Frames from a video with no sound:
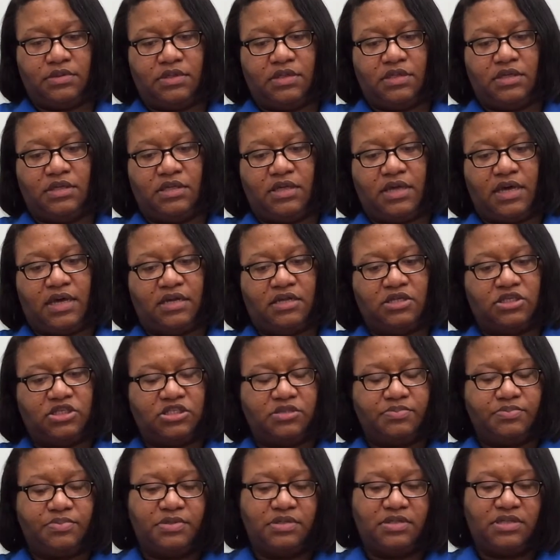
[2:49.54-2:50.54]
and kind of
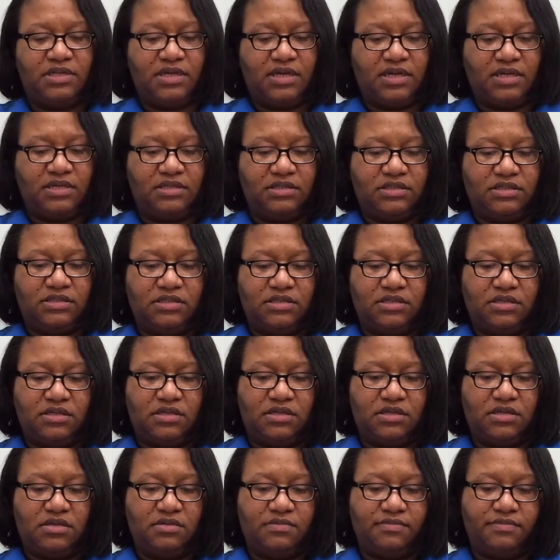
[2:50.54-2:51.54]
just pull it kind of
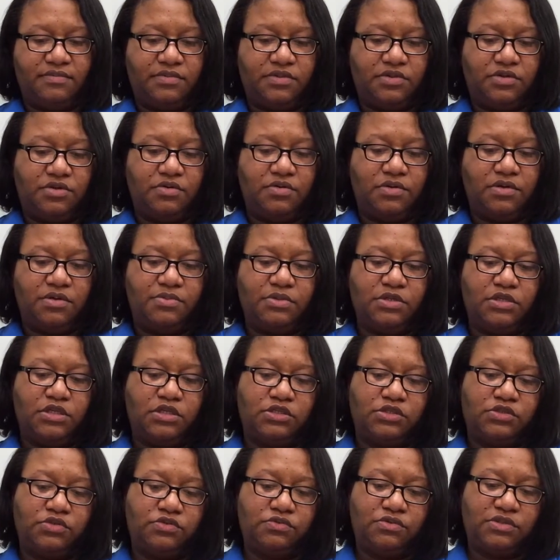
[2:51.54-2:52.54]
snug. You don't want to pull
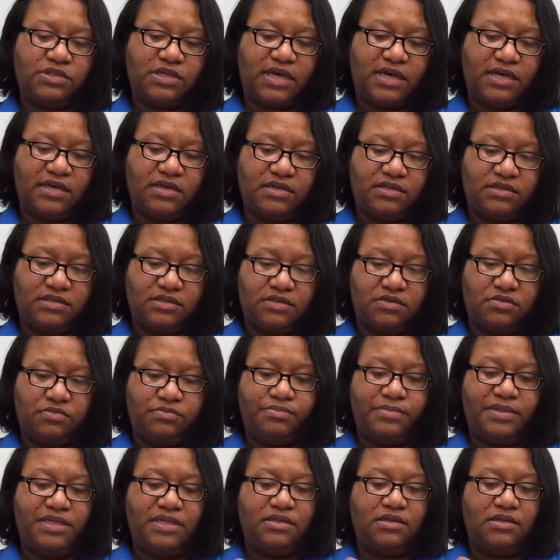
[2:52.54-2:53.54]
it too tight because it'll
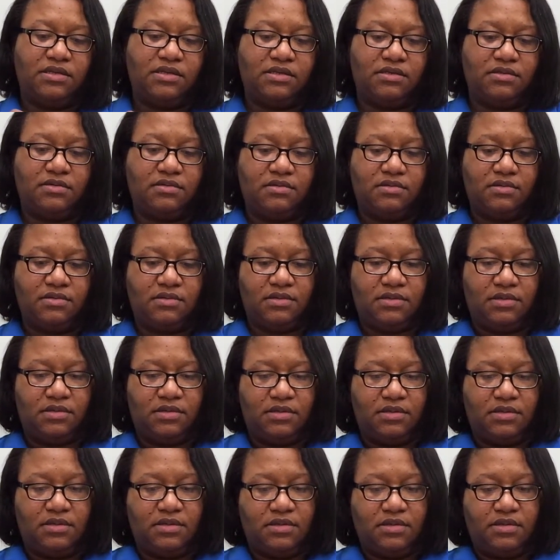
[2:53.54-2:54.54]
bend it,
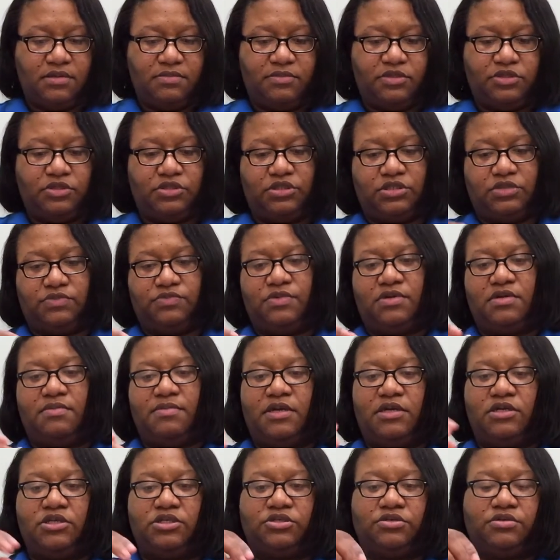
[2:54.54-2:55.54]
but you just want to
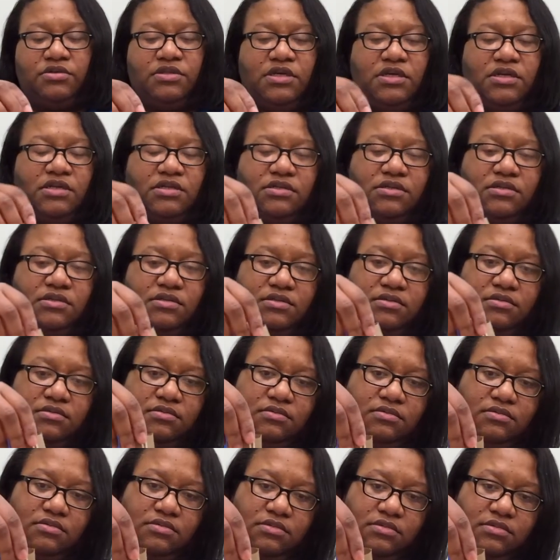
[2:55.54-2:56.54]
make sure that it's
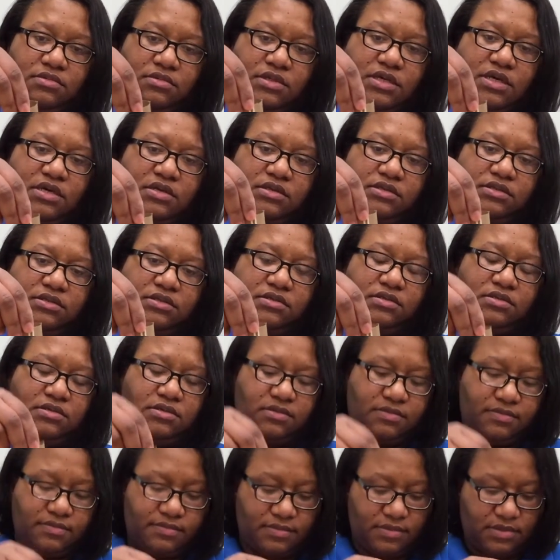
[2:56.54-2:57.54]
kind of
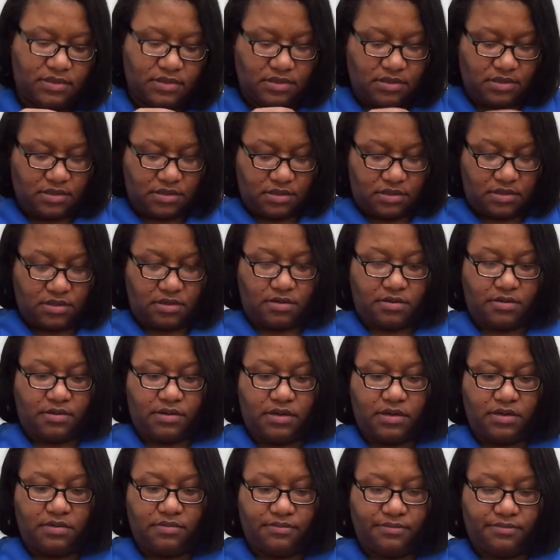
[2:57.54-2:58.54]
snug. All
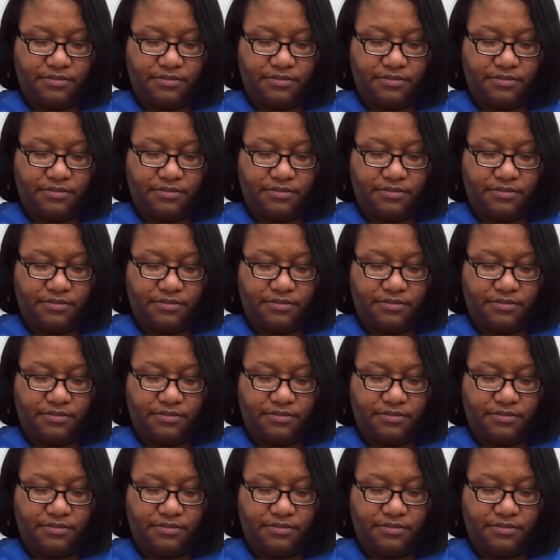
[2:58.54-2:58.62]
right.